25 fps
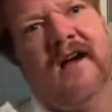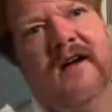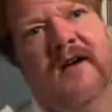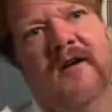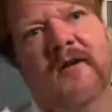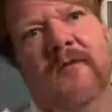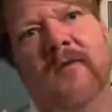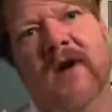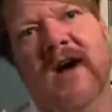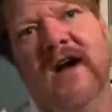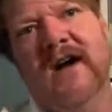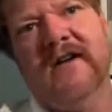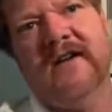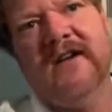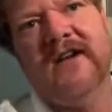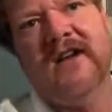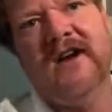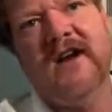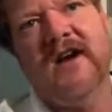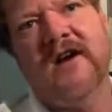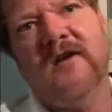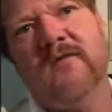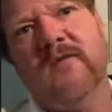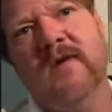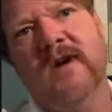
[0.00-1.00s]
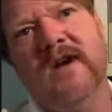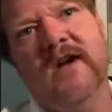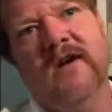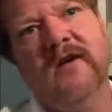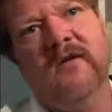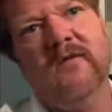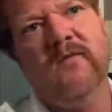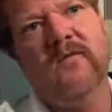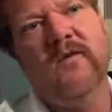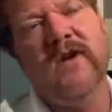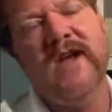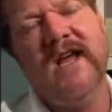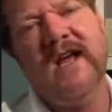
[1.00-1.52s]
Well,
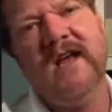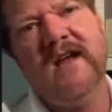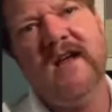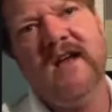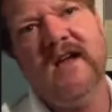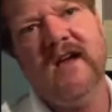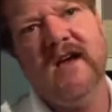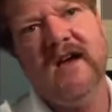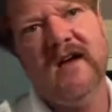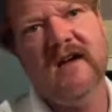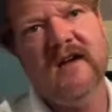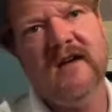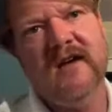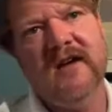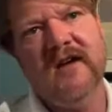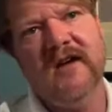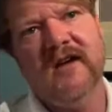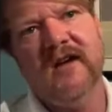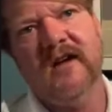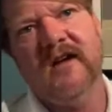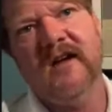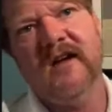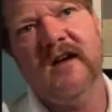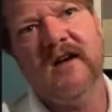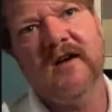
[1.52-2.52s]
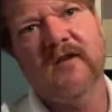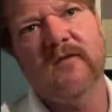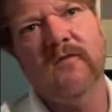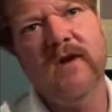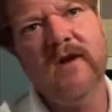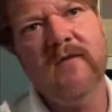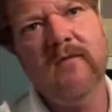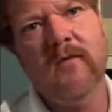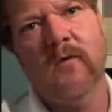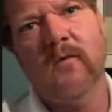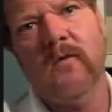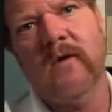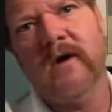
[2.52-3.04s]
we we
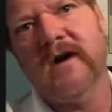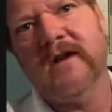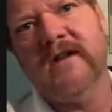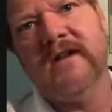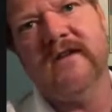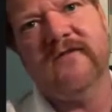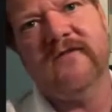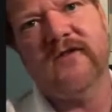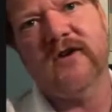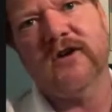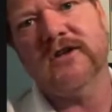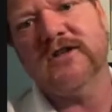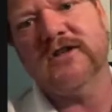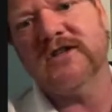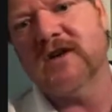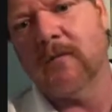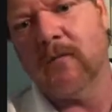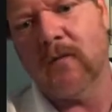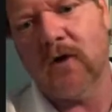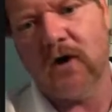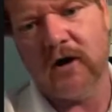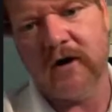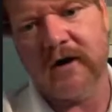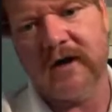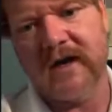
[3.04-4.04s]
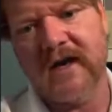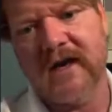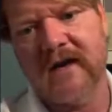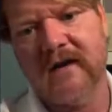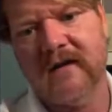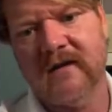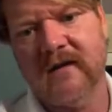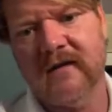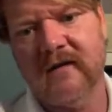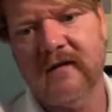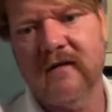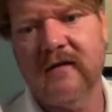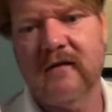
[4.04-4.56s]
were one of the first to market
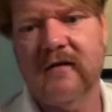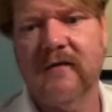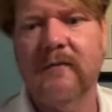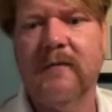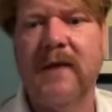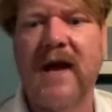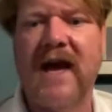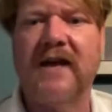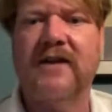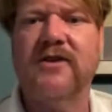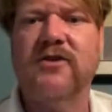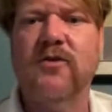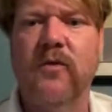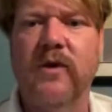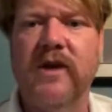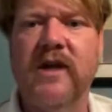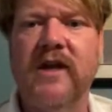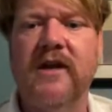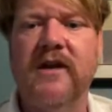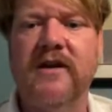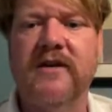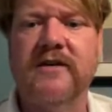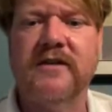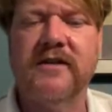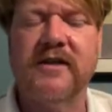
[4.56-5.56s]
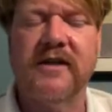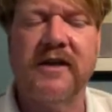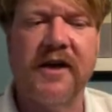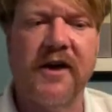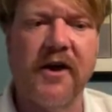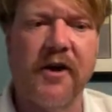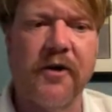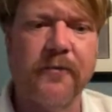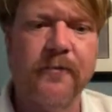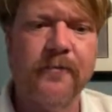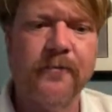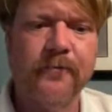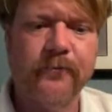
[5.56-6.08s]
back 20 years
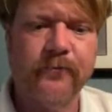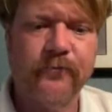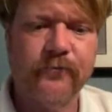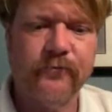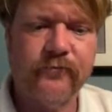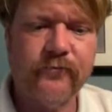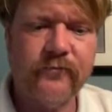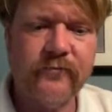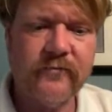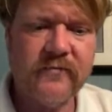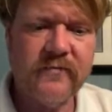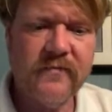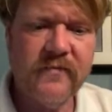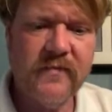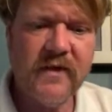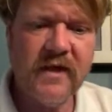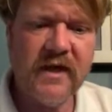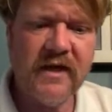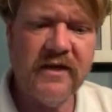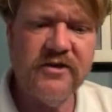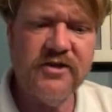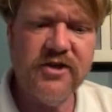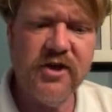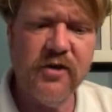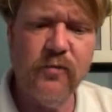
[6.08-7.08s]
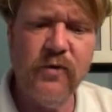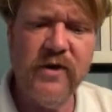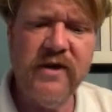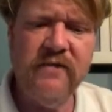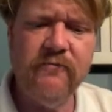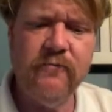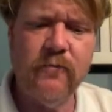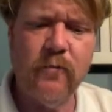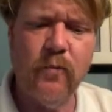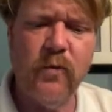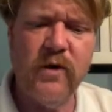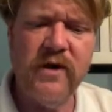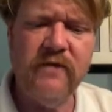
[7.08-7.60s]
ago. So
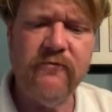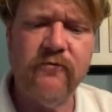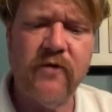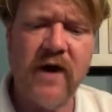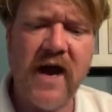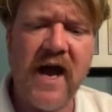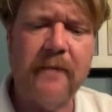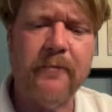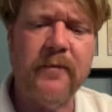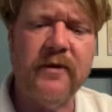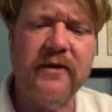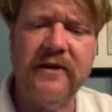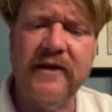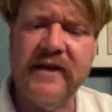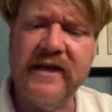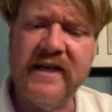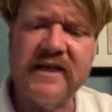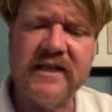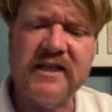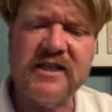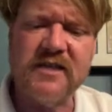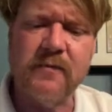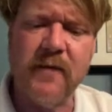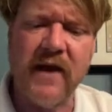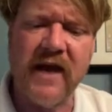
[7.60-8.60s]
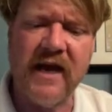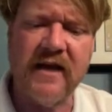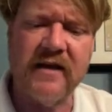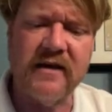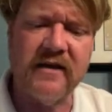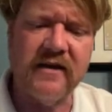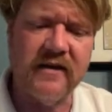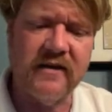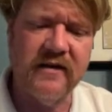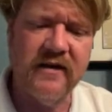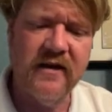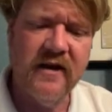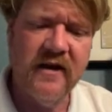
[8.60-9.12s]
we've rapidly
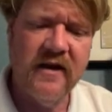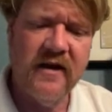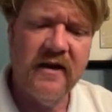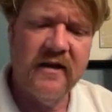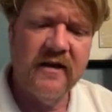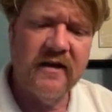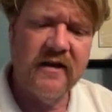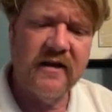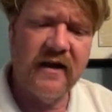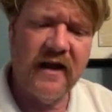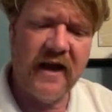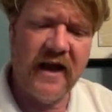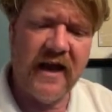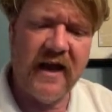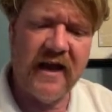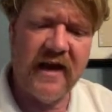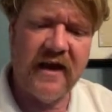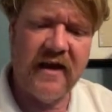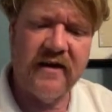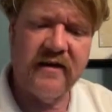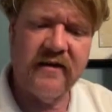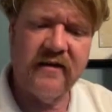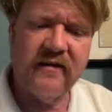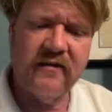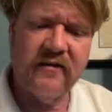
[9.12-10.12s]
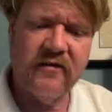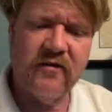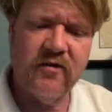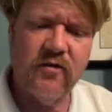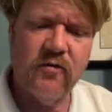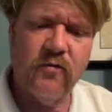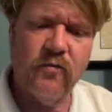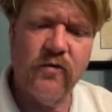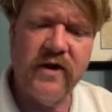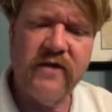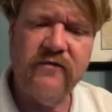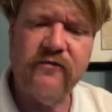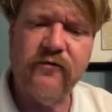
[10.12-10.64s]
expanded, and
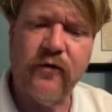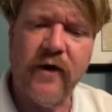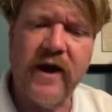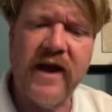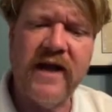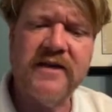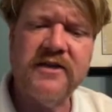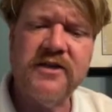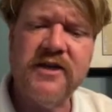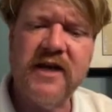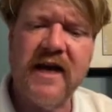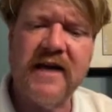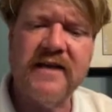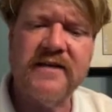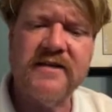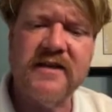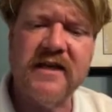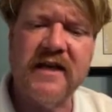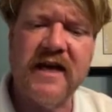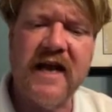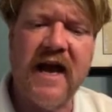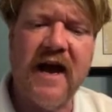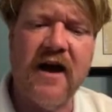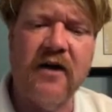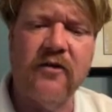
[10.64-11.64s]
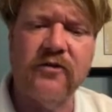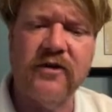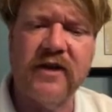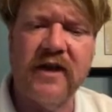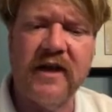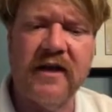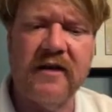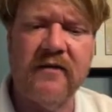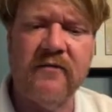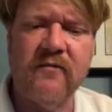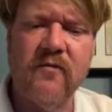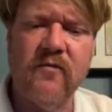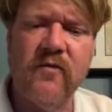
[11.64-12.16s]
we franchised it out,
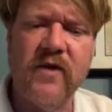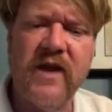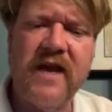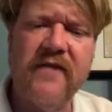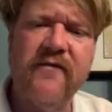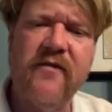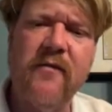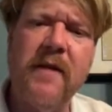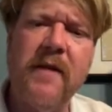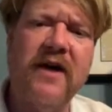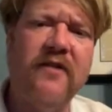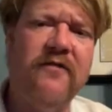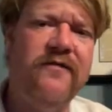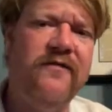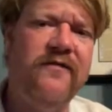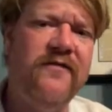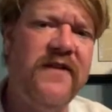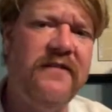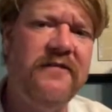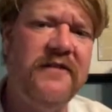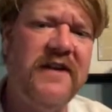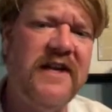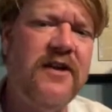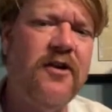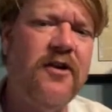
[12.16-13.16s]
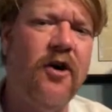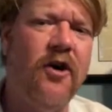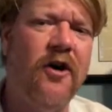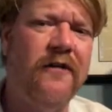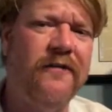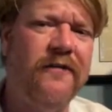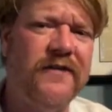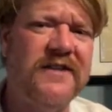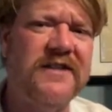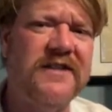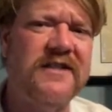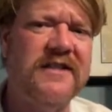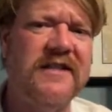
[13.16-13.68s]
and we have about 50
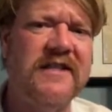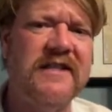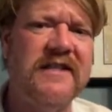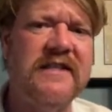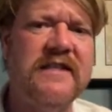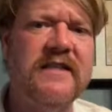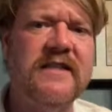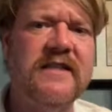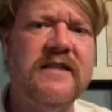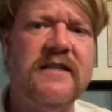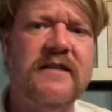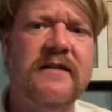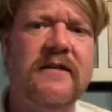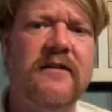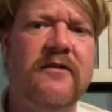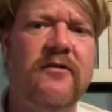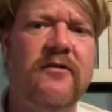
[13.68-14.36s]
offices